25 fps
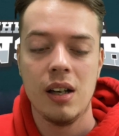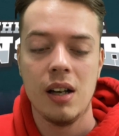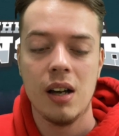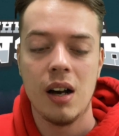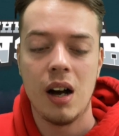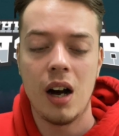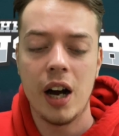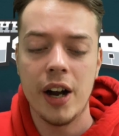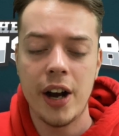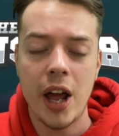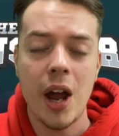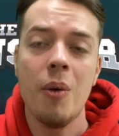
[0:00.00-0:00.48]

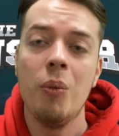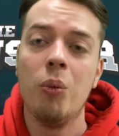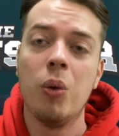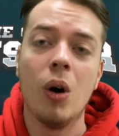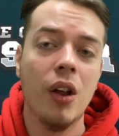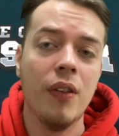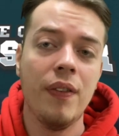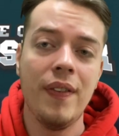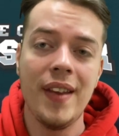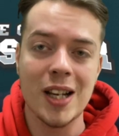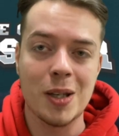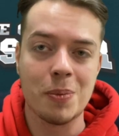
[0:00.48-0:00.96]
I don't
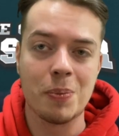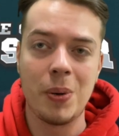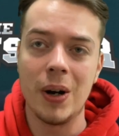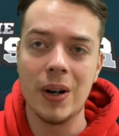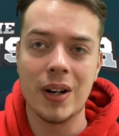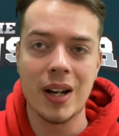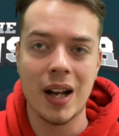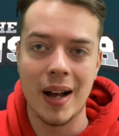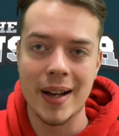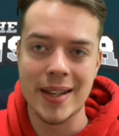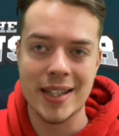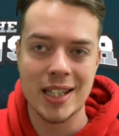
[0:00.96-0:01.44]
want this
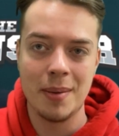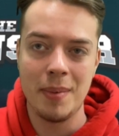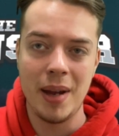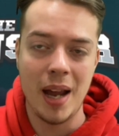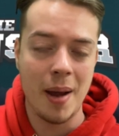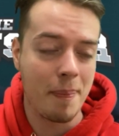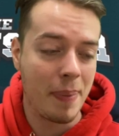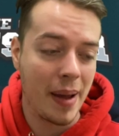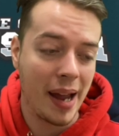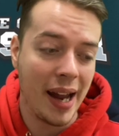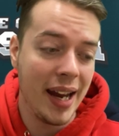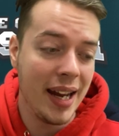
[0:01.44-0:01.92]
podcast to be a
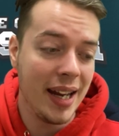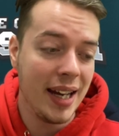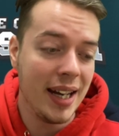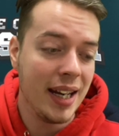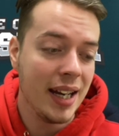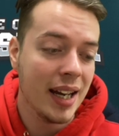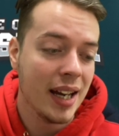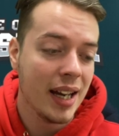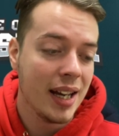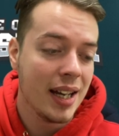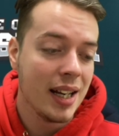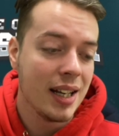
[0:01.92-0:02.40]
pay
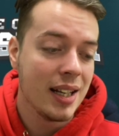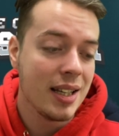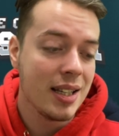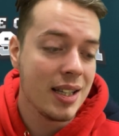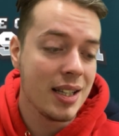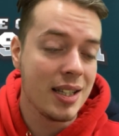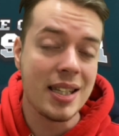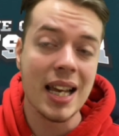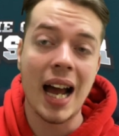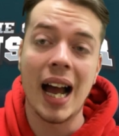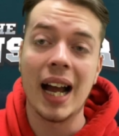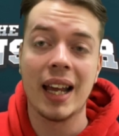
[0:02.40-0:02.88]

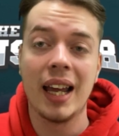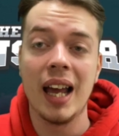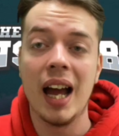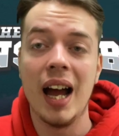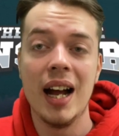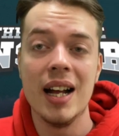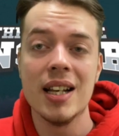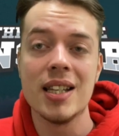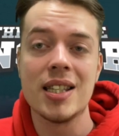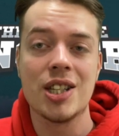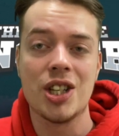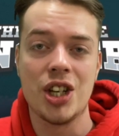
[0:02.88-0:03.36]
Zach
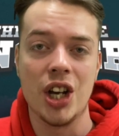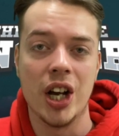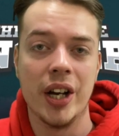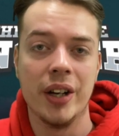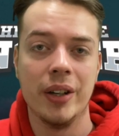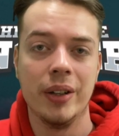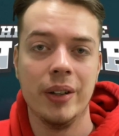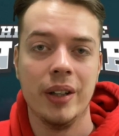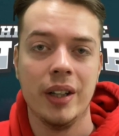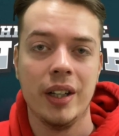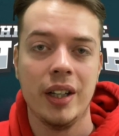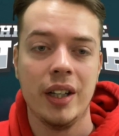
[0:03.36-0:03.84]
Ertz show.
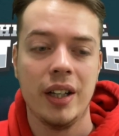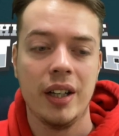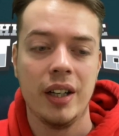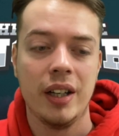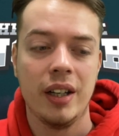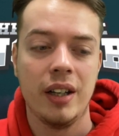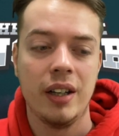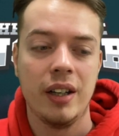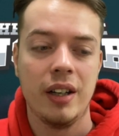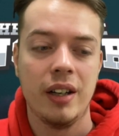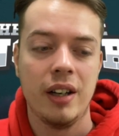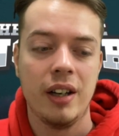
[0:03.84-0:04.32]

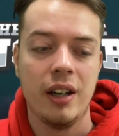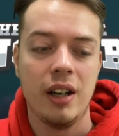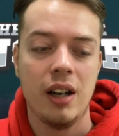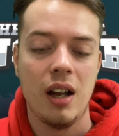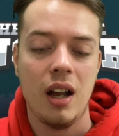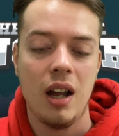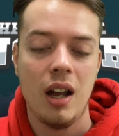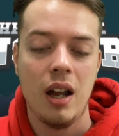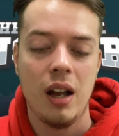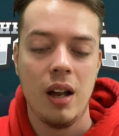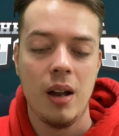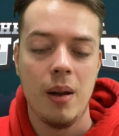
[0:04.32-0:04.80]

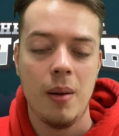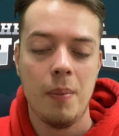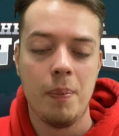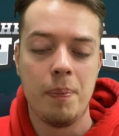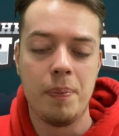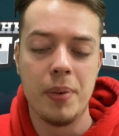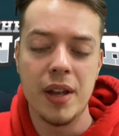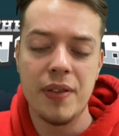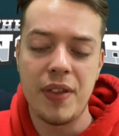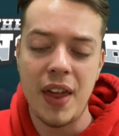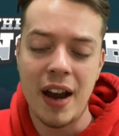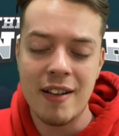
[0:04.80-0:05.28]

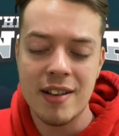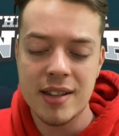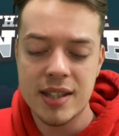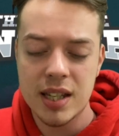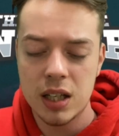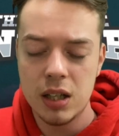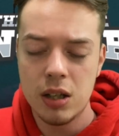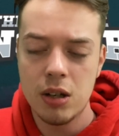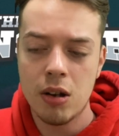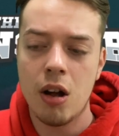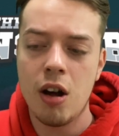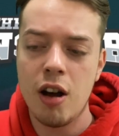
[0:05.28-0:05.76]
But there is a
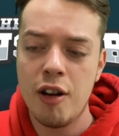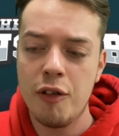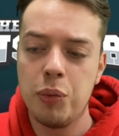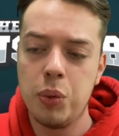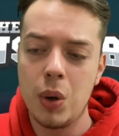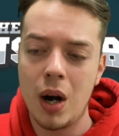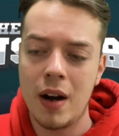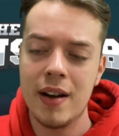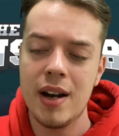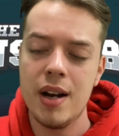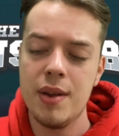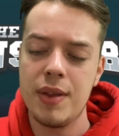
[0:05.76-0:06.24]
lot of
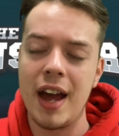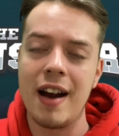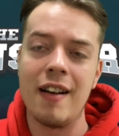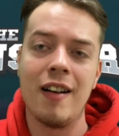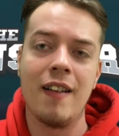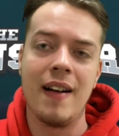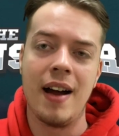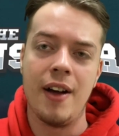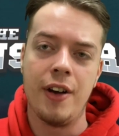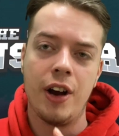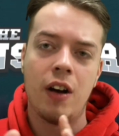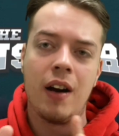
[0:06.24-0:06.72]
worry there
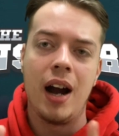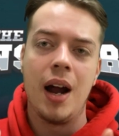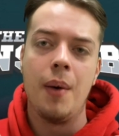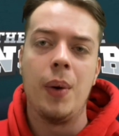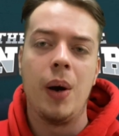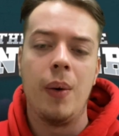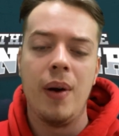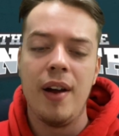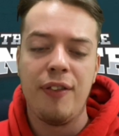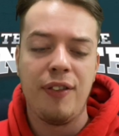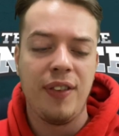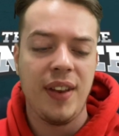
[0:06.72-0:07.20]
around, all right, well,
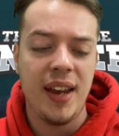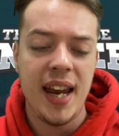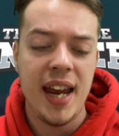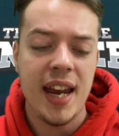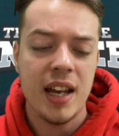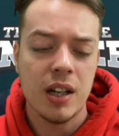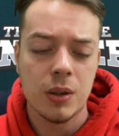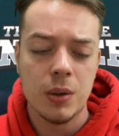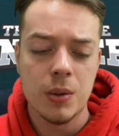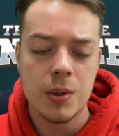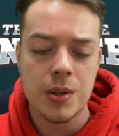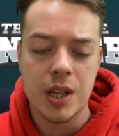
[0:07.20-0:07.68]
if the
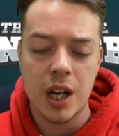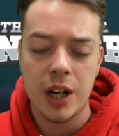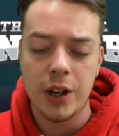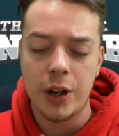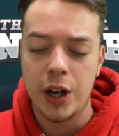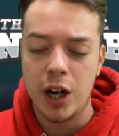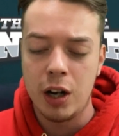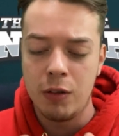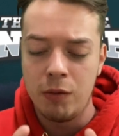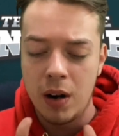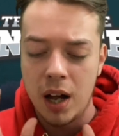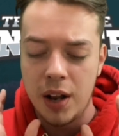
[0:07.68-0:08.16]
Eagles are going
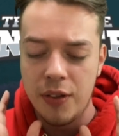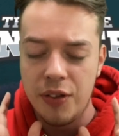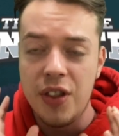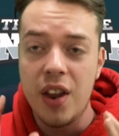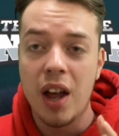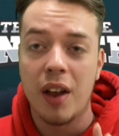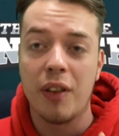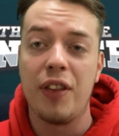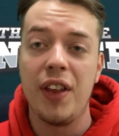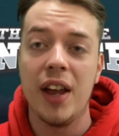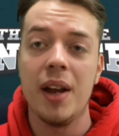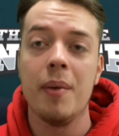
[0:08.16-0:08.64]
to run
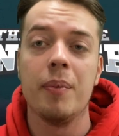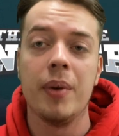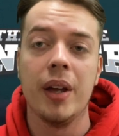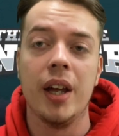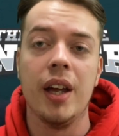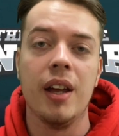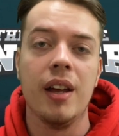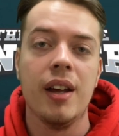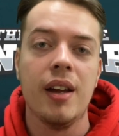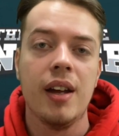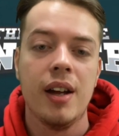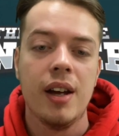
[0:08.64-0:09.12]
nothing
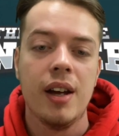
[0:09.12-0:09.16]
but